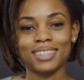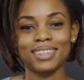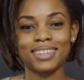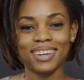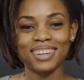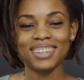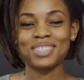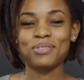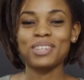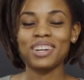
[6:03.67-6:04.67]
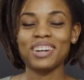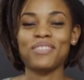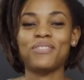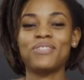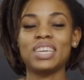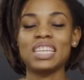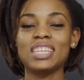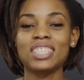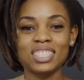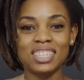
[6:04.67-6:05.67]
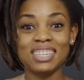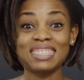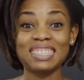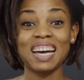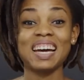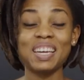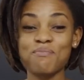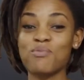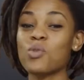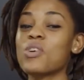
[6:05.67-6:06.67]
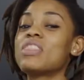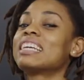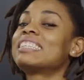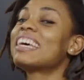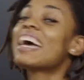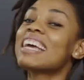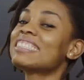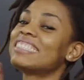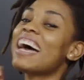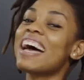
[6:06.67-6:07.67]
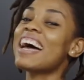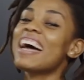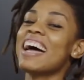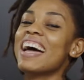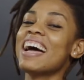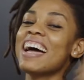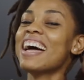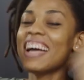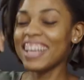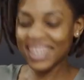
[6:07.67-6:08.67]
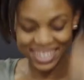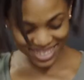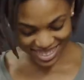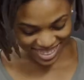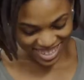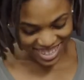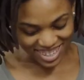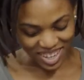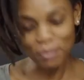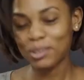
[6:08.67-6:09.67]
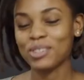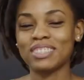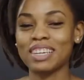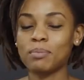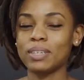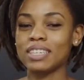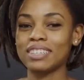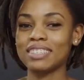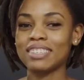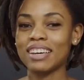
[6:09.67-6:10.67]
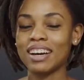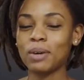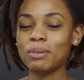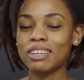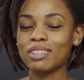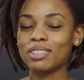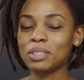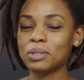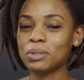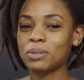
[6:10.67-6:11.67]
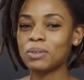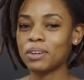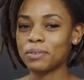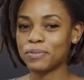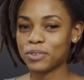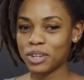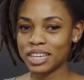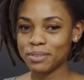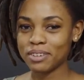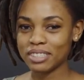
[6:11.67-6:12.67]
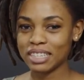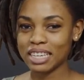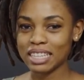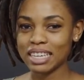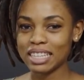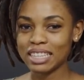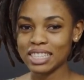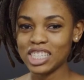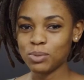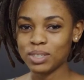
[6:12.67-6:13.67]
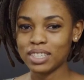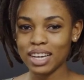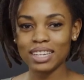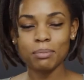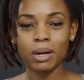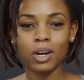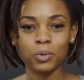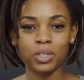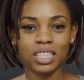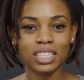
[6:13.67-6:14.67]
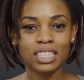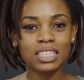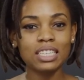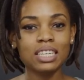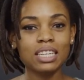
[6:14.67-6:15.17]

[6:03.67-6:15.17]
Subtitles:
Guys, we are finished. It's time for the taste test. I'm so excited because I was a little afraid for a second that these would not come out really good